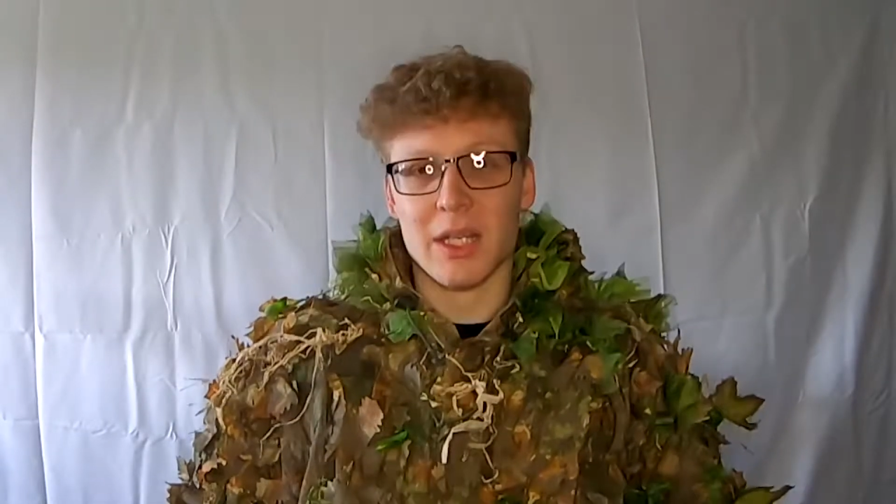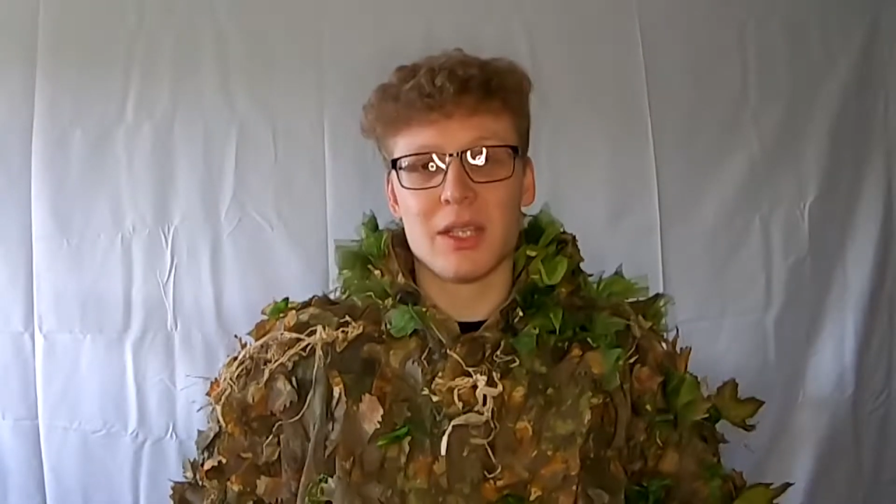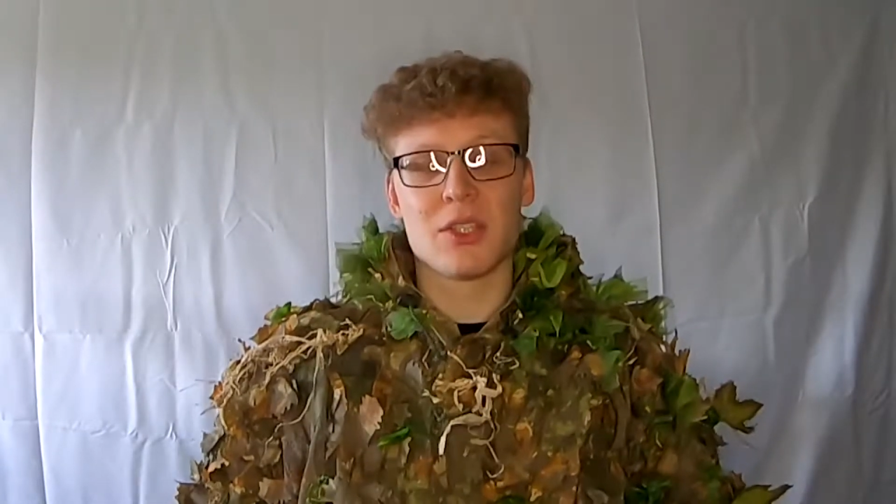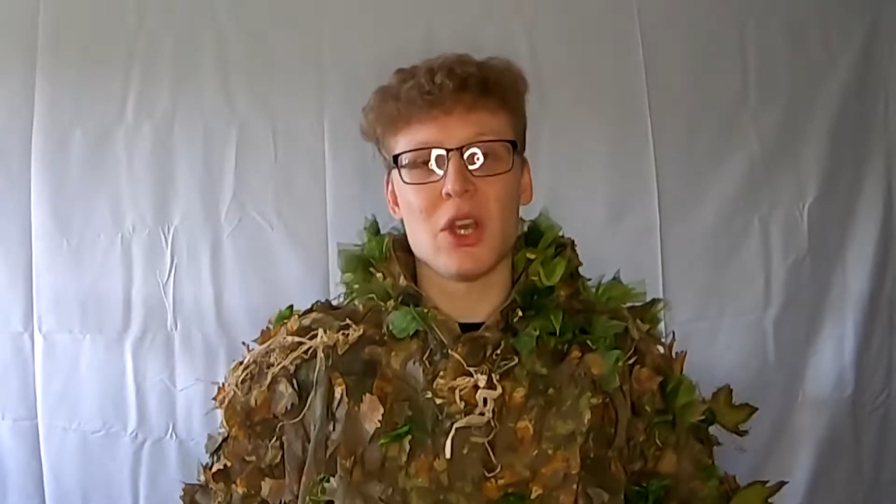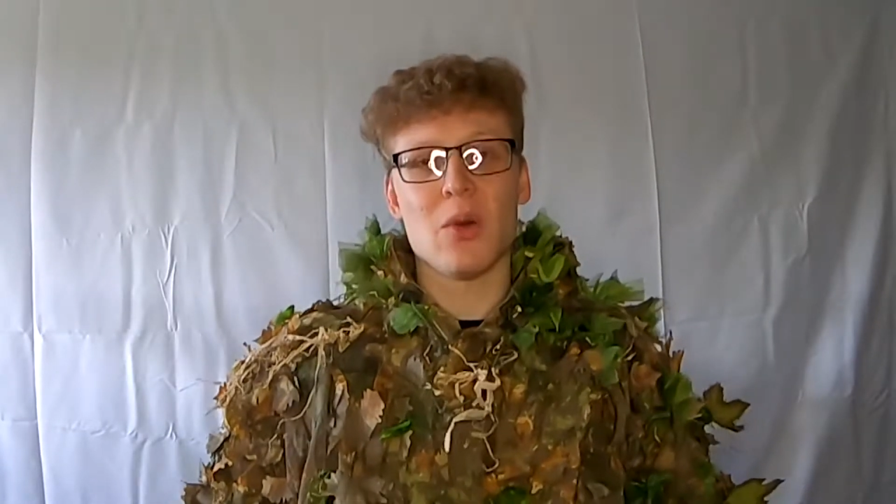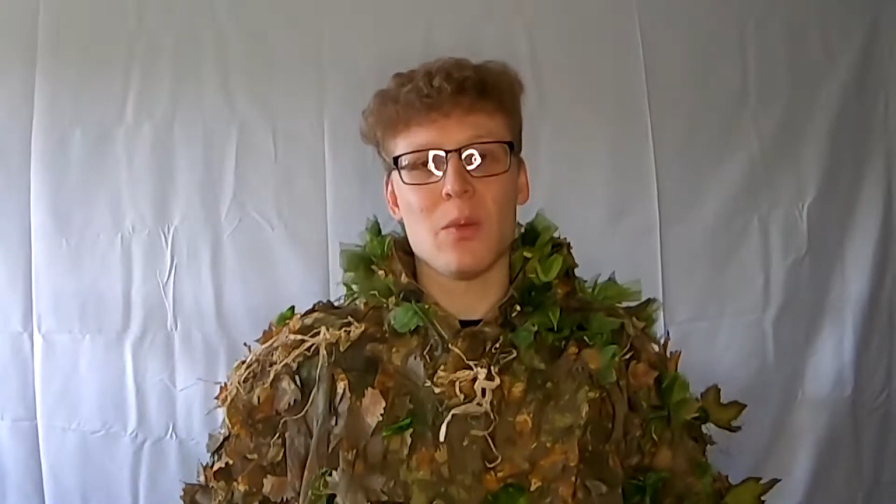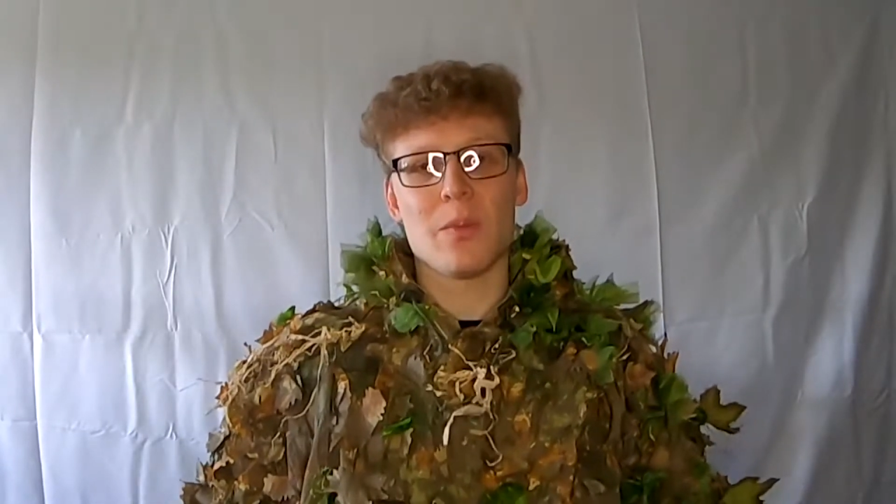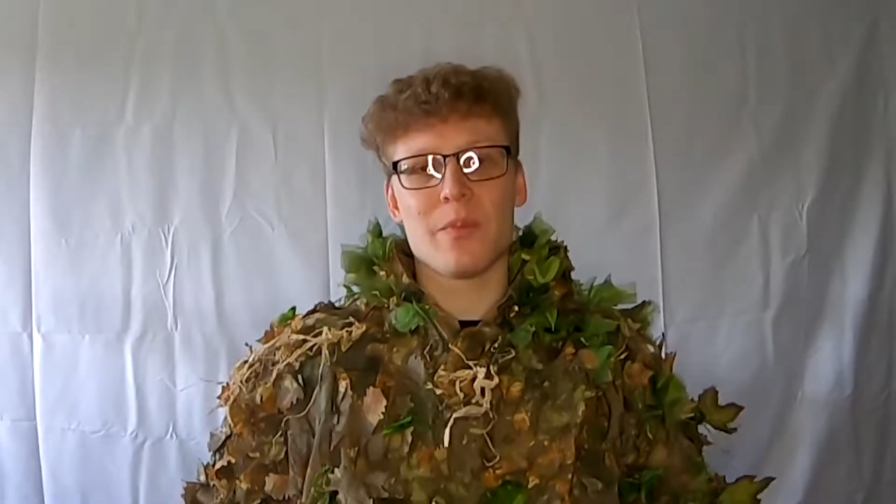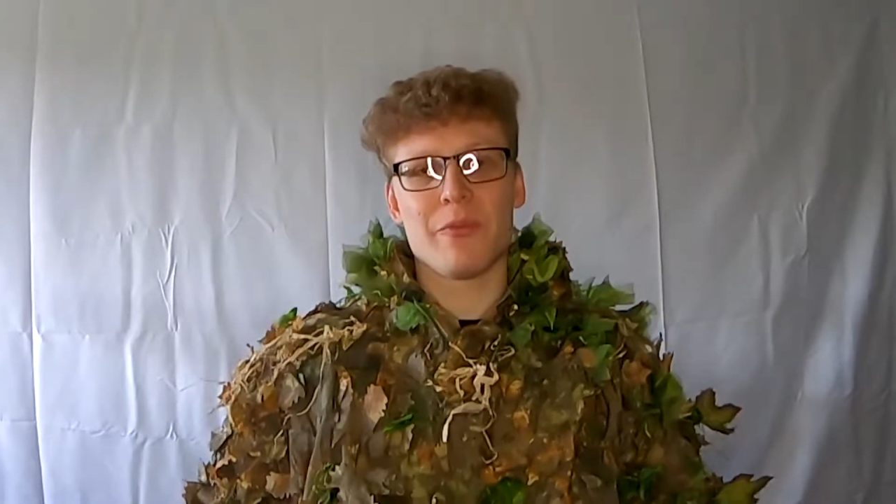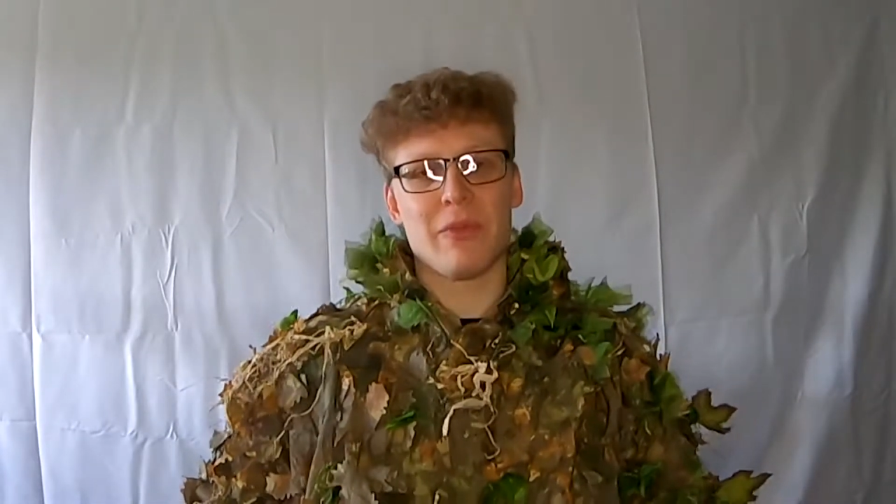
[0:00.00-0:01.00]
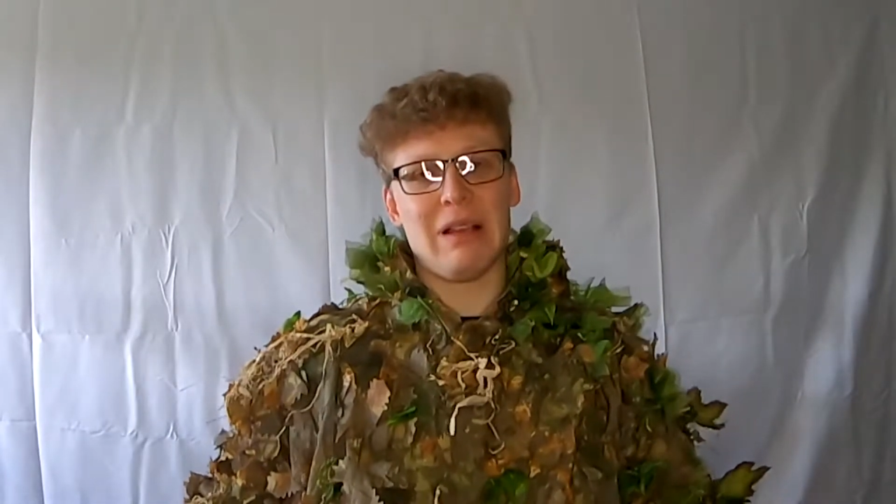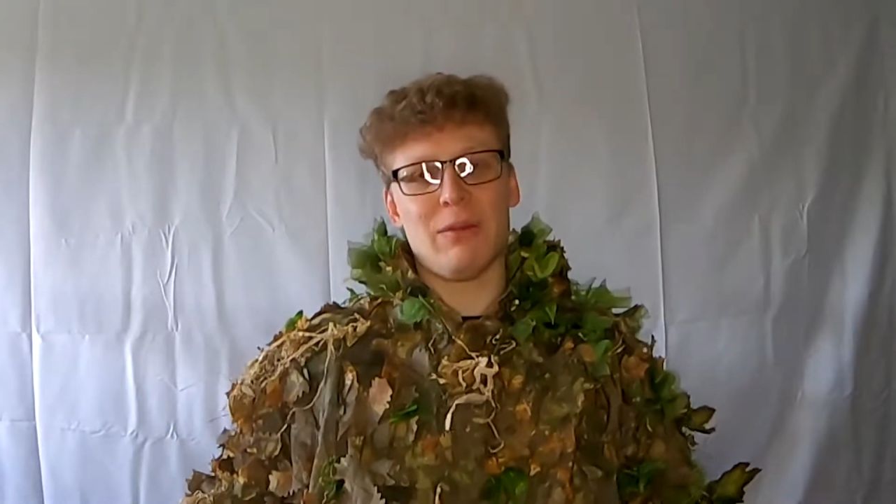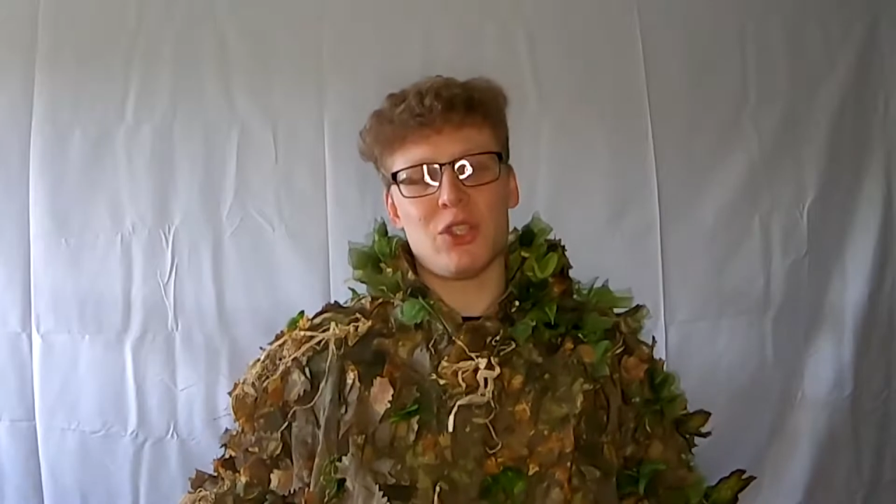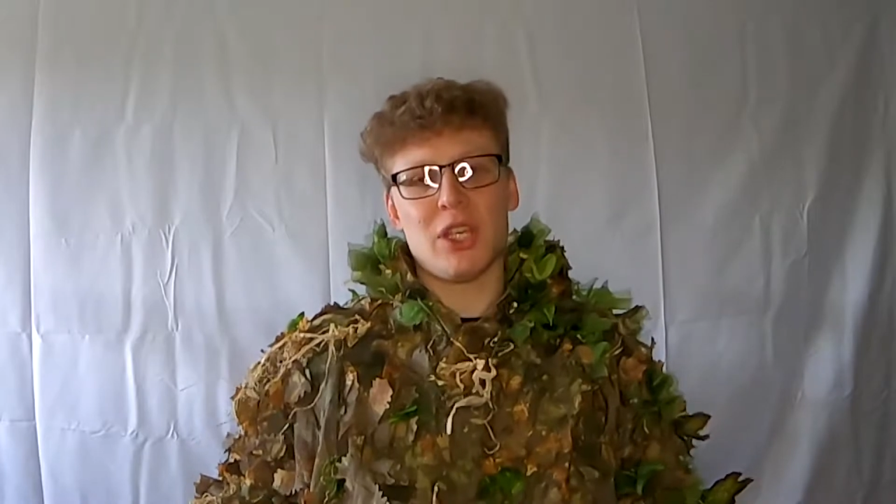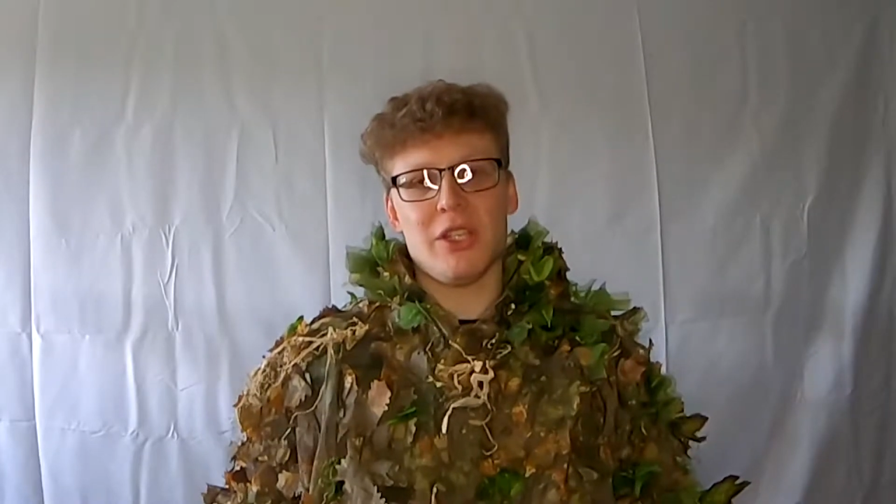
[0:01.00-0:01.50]
So
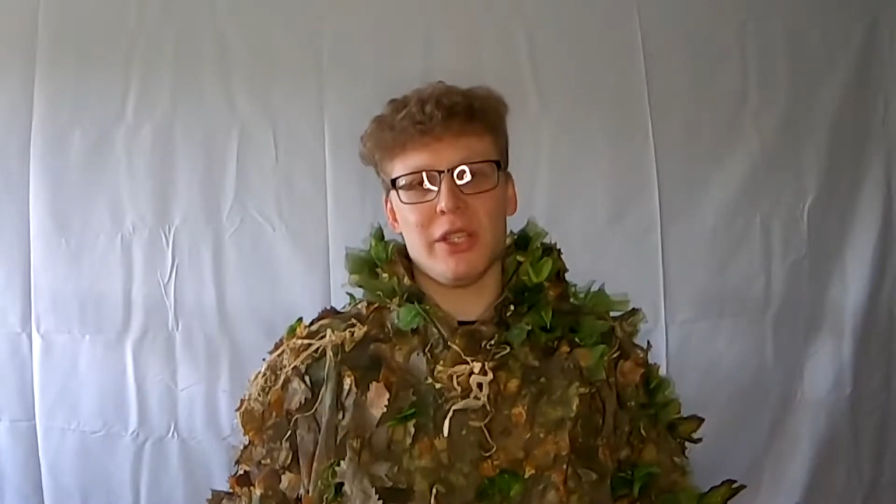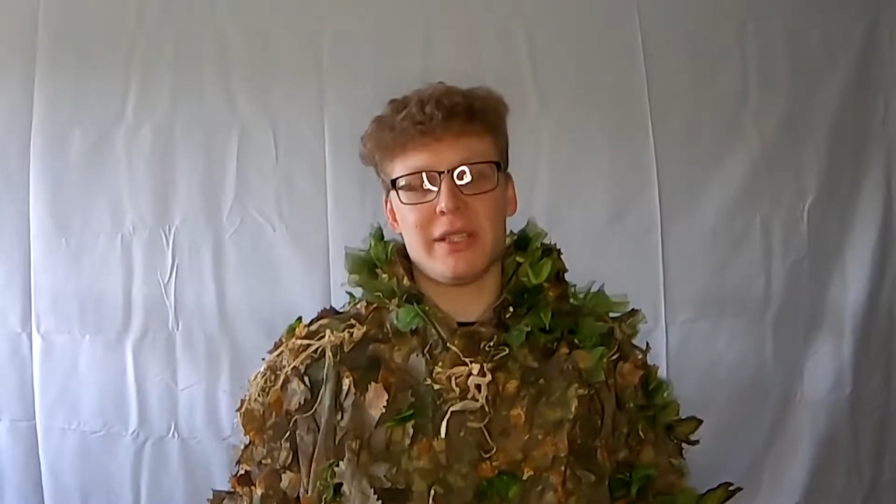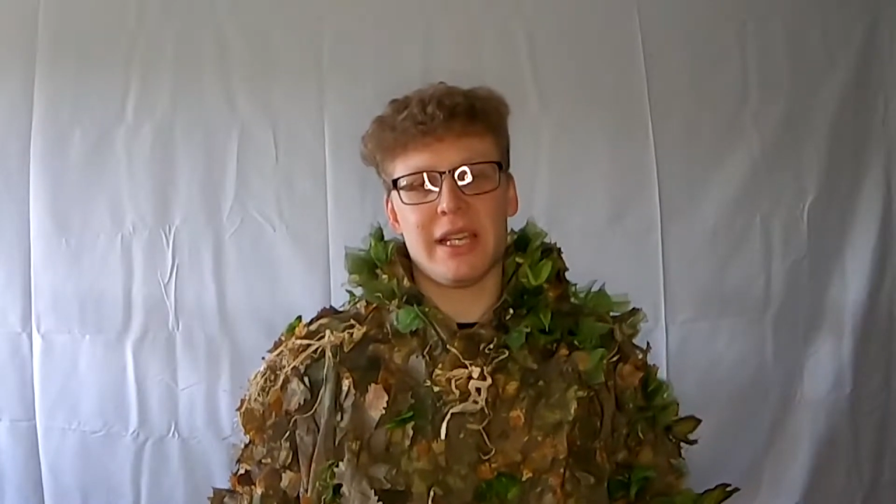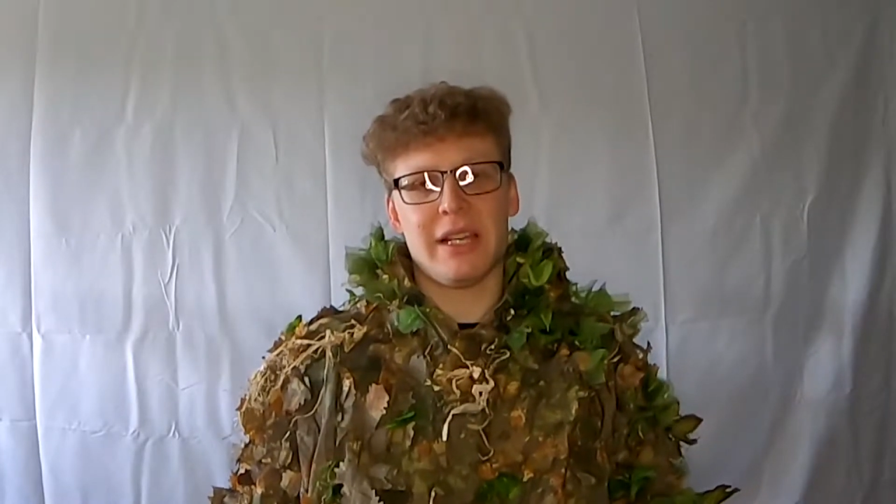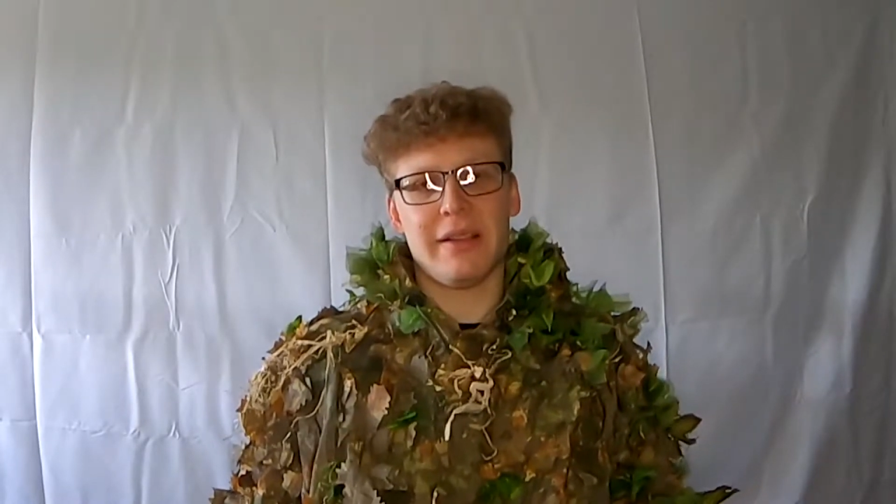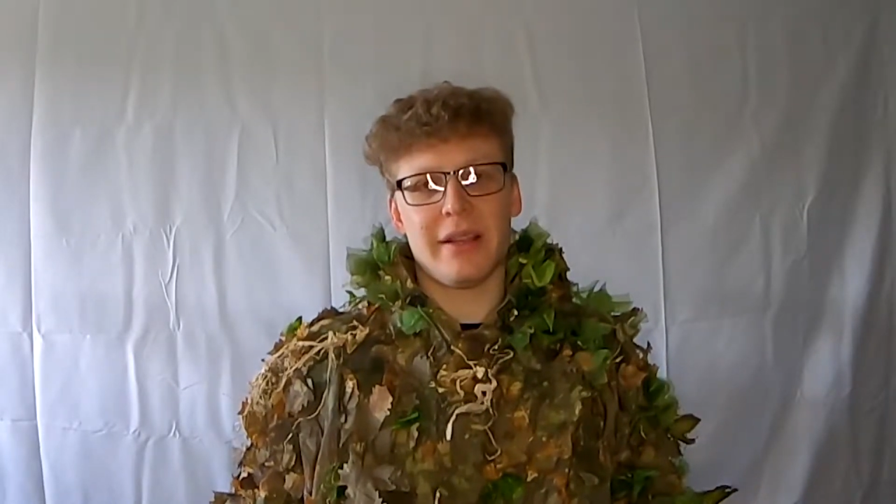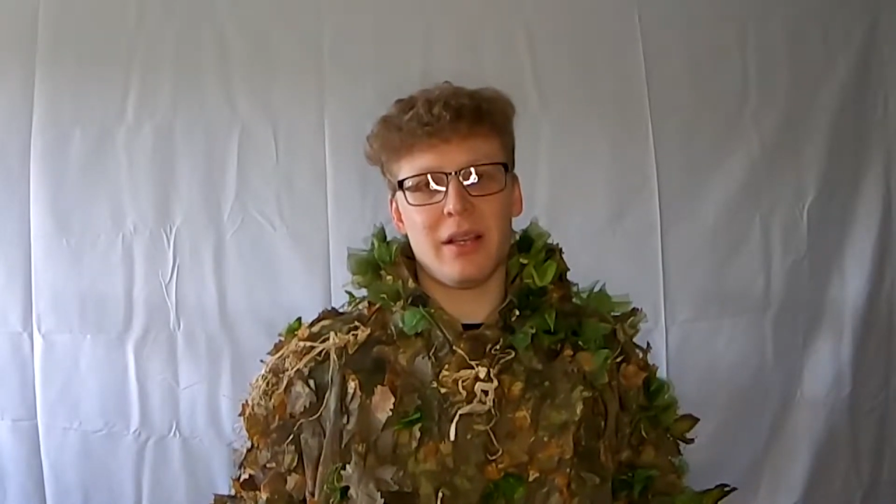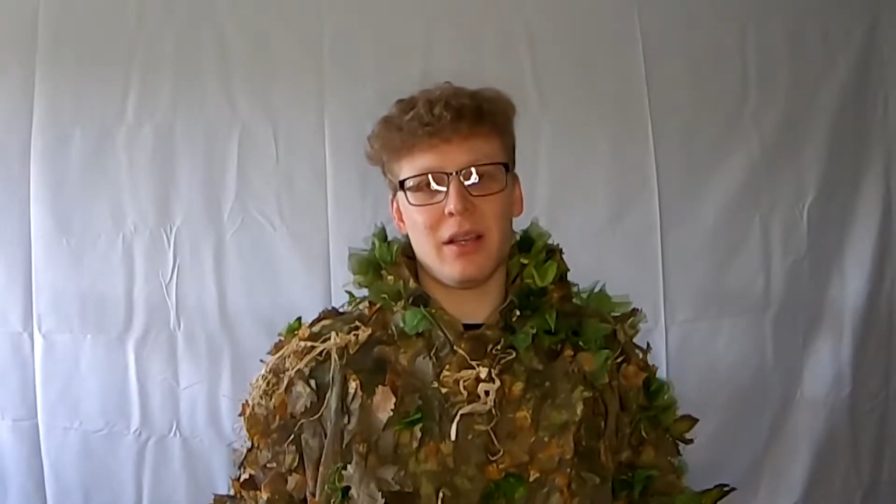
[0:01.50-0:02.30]
obviously, as you can tell,